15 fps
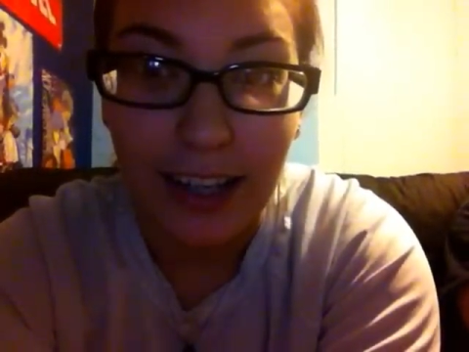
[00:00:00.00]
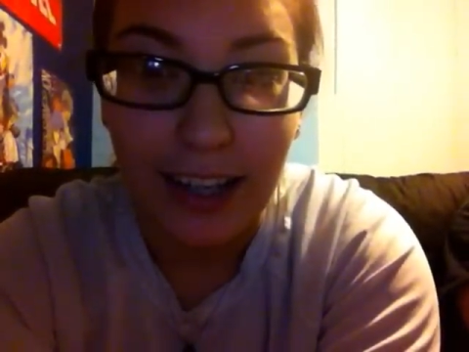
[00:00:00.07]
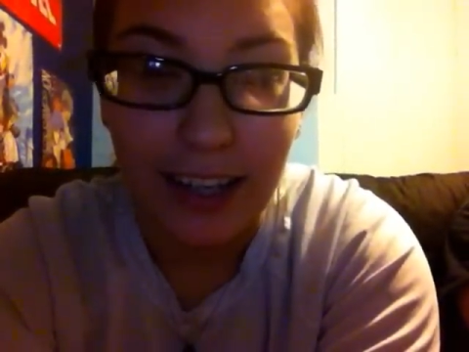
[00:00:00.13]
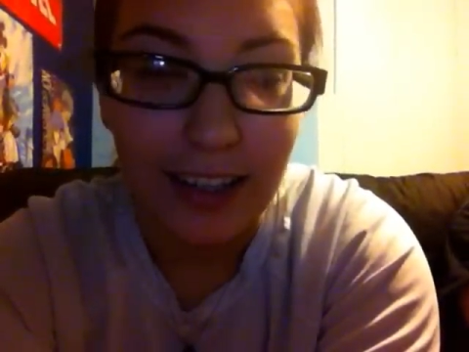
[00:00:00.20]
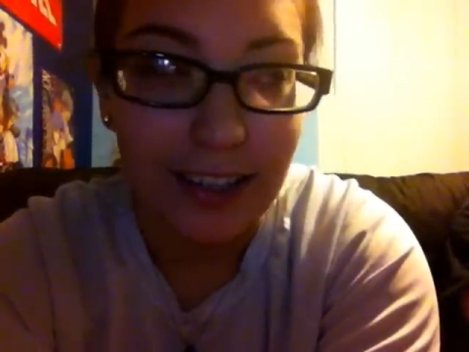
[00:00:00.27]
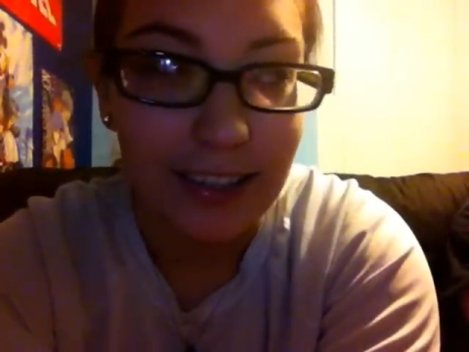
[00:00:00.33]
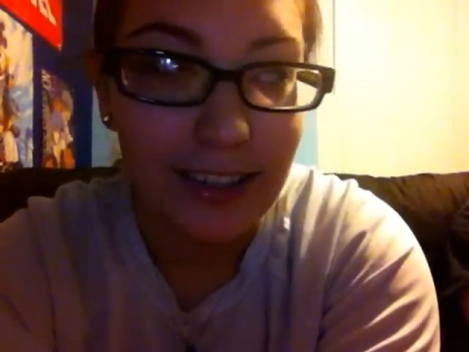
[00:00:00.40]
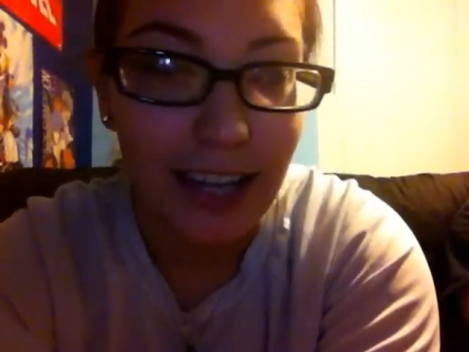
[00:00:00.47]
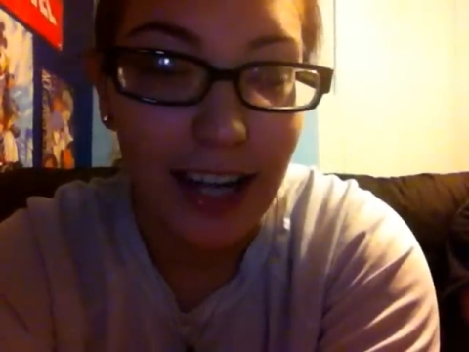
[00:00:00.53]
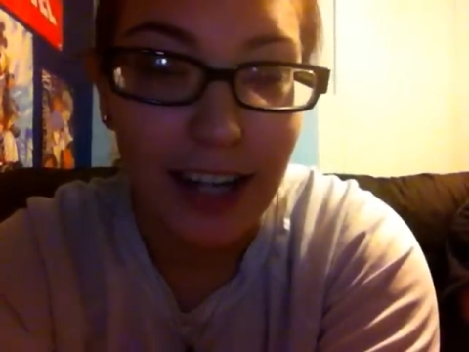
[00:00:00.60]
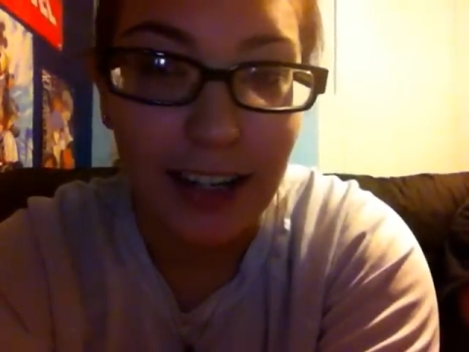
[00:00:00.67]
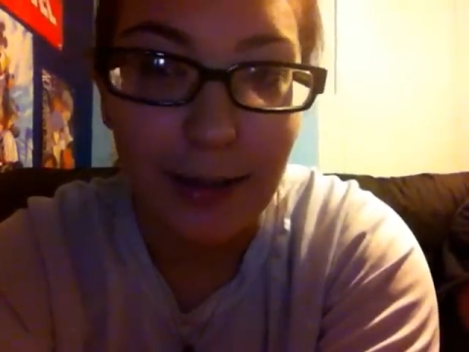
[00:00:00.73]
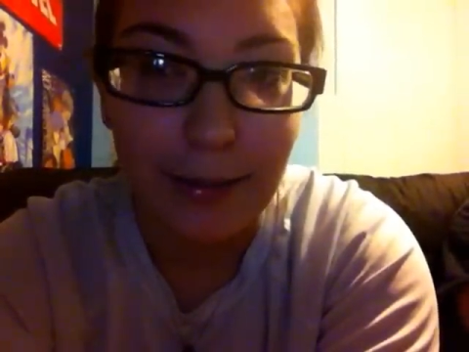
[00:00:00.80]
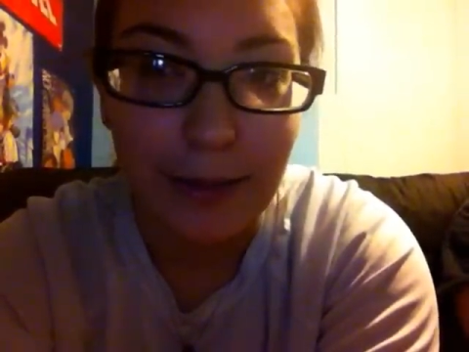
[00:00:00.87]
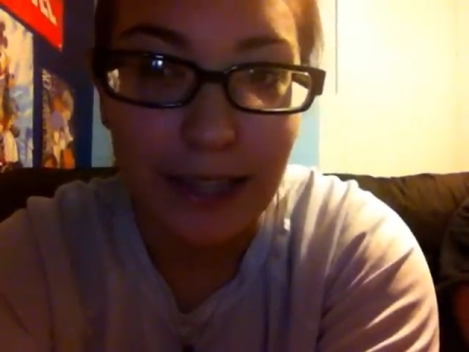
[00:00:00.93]
Uh,
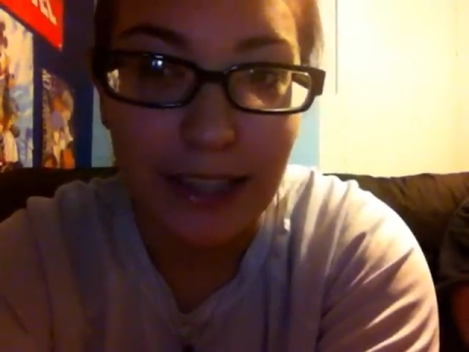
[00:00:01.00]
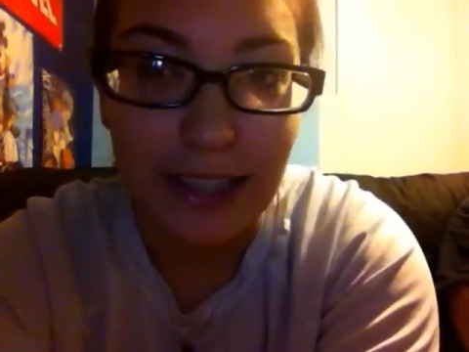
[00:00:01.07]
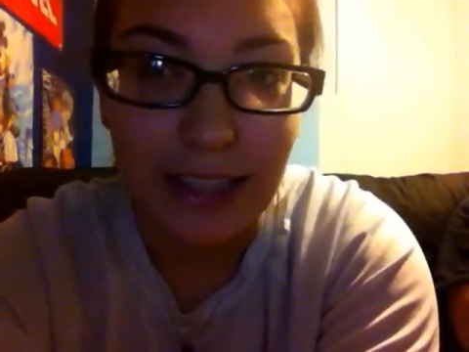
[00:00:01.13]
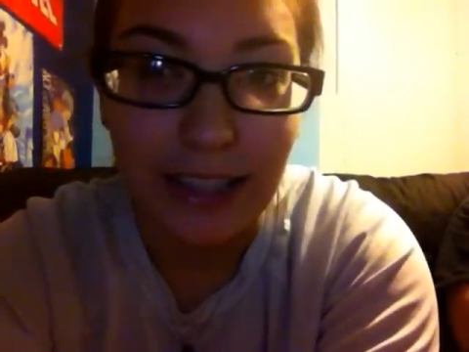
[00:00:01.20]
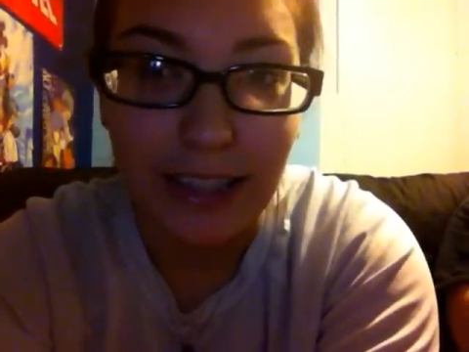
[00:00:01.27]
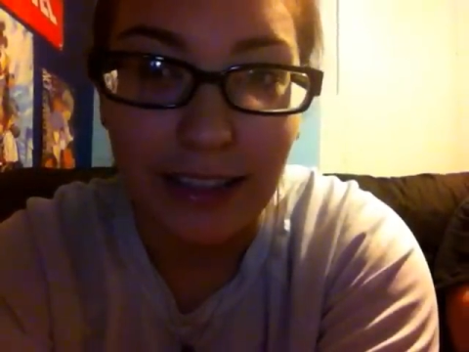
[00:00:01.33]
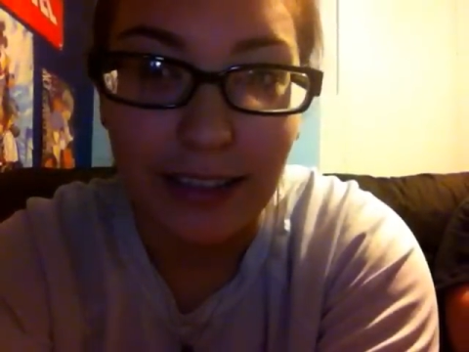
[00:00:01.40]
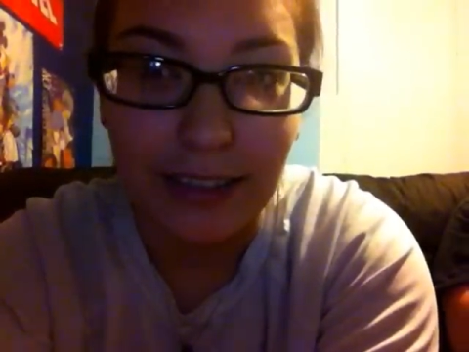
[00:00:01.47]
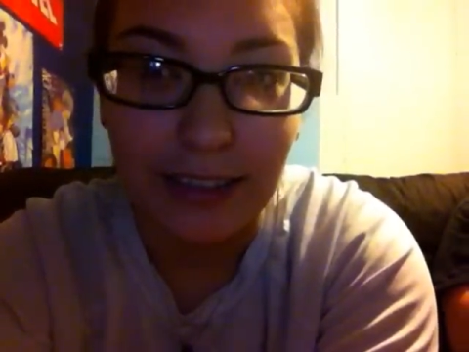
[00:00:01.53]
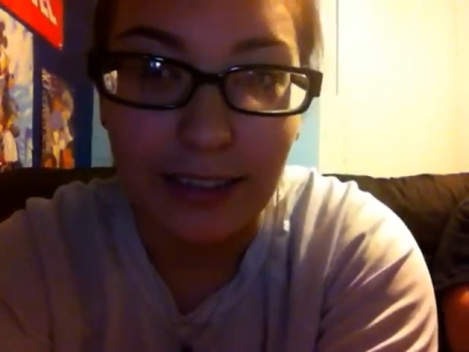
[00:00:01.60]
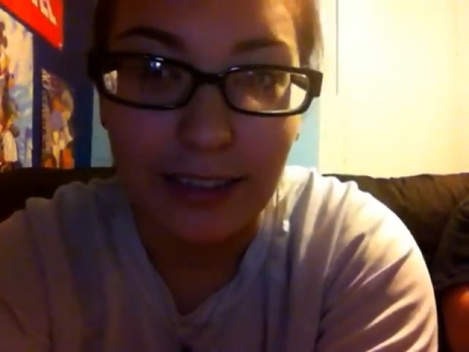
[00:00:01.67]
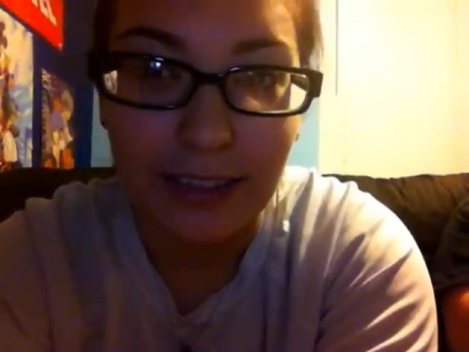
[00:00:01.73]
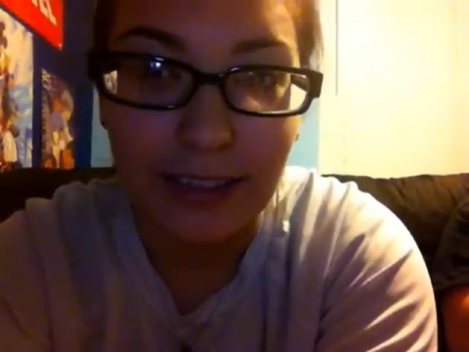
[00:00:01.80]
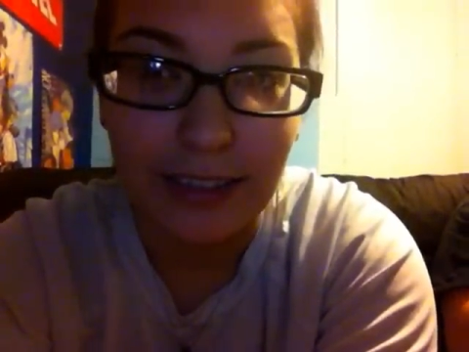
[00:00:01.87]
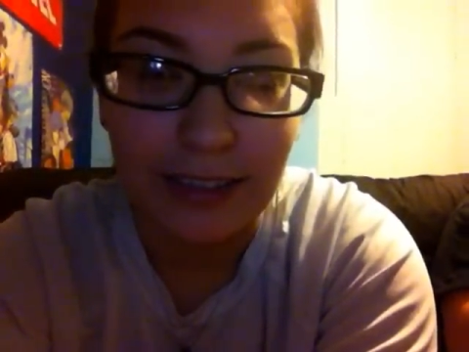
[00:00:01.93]
tired and busy
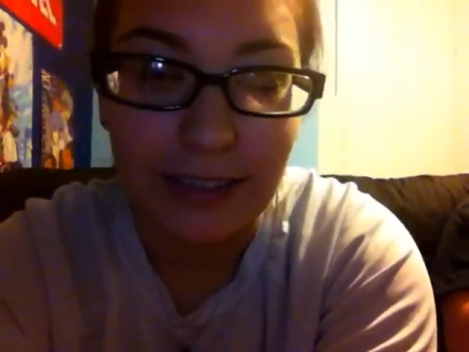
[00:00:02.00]
and